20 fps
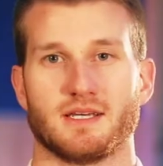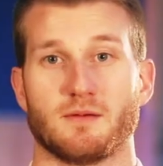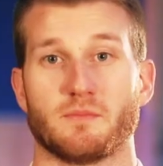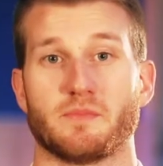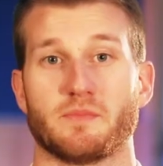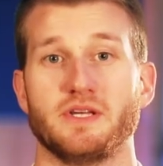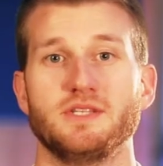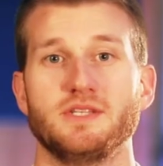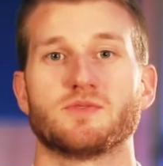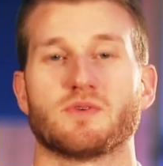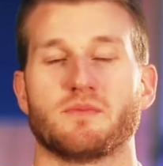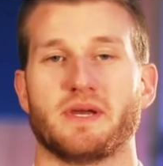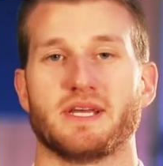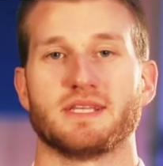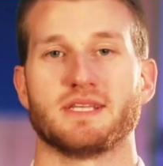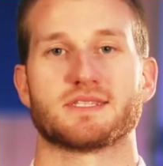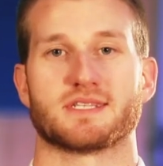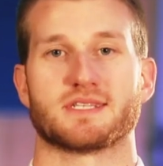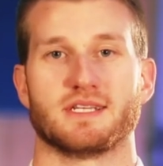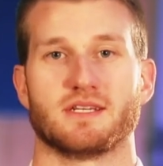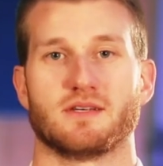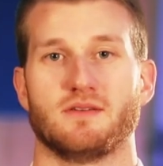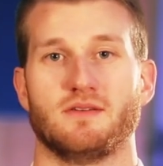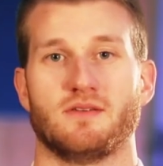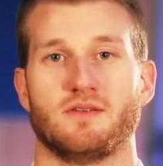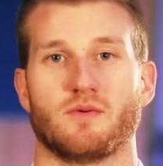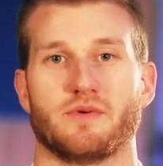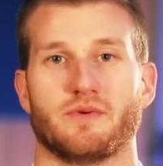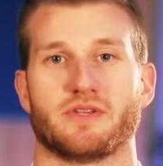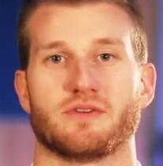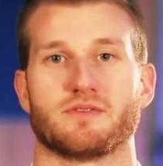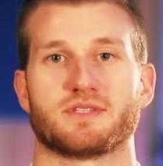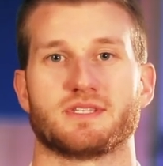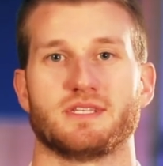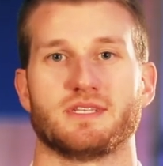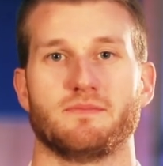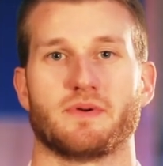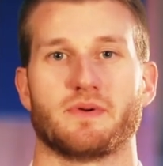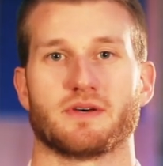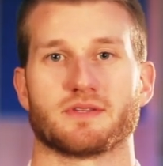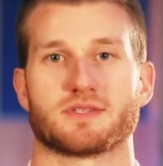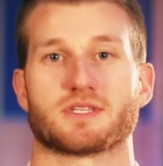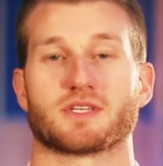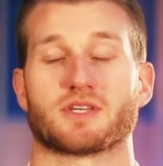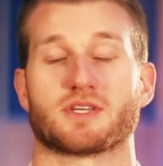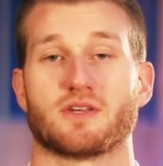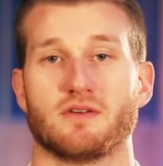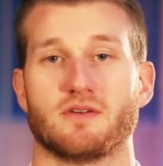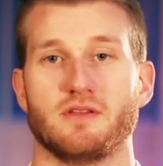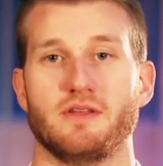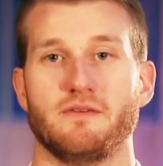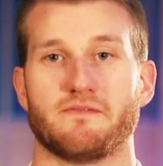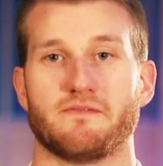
Please remain seated with your seatbelt securely